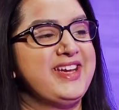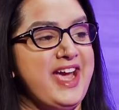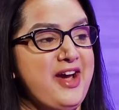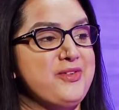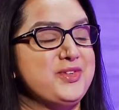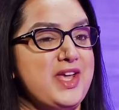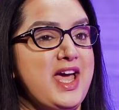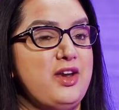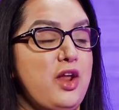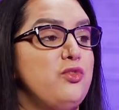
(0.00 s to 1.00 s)
hours
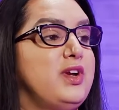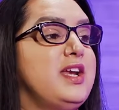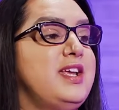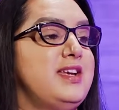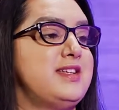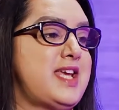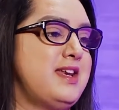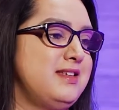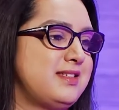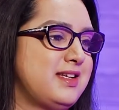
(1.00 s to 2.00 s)
and really
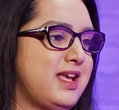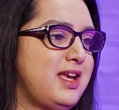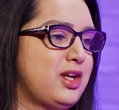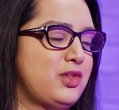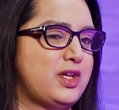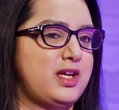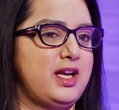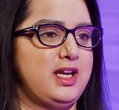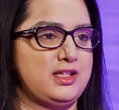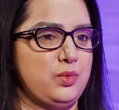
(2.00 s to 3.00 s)
intensely. The
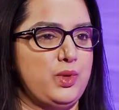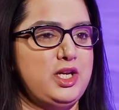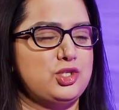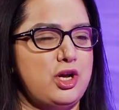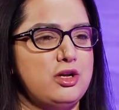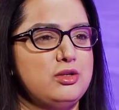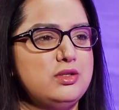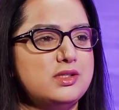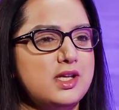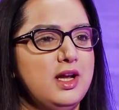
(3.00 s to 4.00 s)
clinic that we
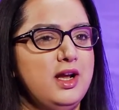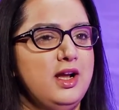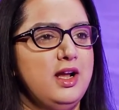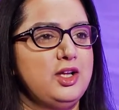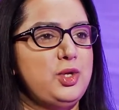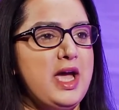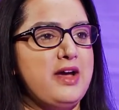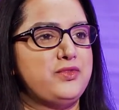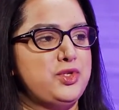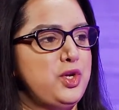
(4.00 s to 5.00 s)
chose, you
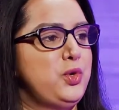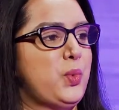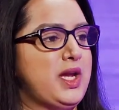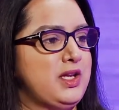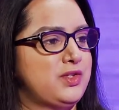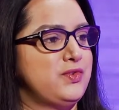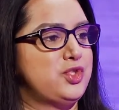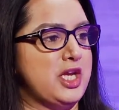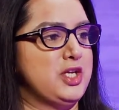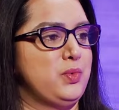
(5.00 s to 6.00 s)
have 2 weeks of
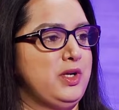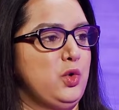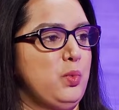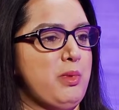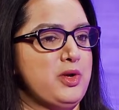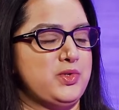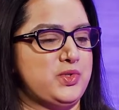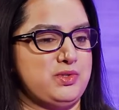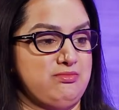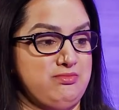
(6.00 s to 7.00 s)
genuinely
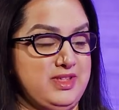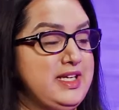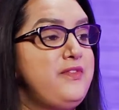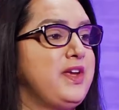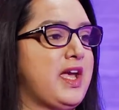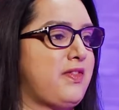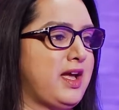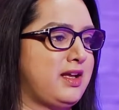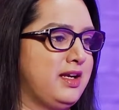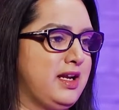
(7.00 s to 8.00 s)
almost living at
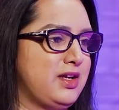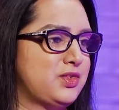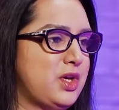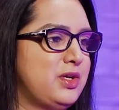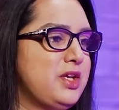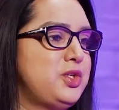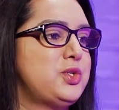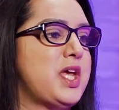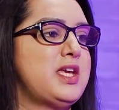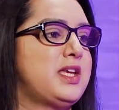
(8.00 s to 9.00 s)
that clinic. So unless you
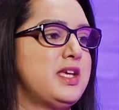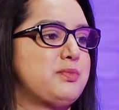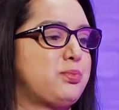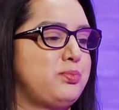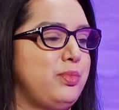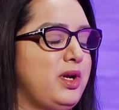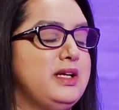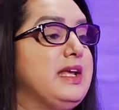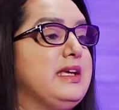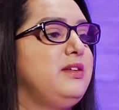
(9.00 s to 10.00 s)
take it as
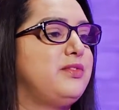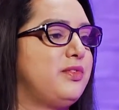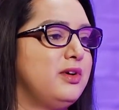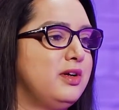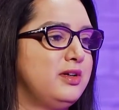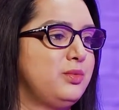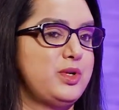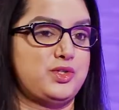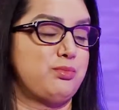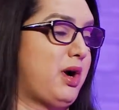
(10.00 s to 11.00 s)
leave,
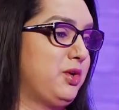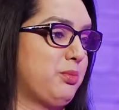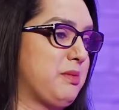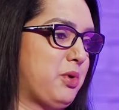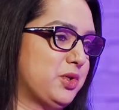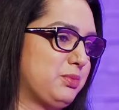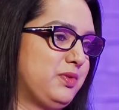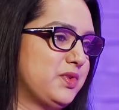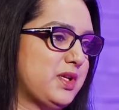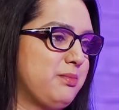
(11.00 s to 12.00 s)
which might not be possible
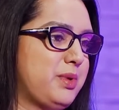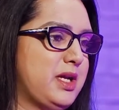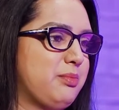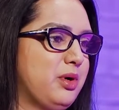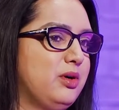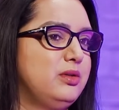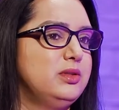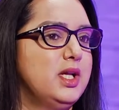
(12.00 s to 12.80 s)
for some people,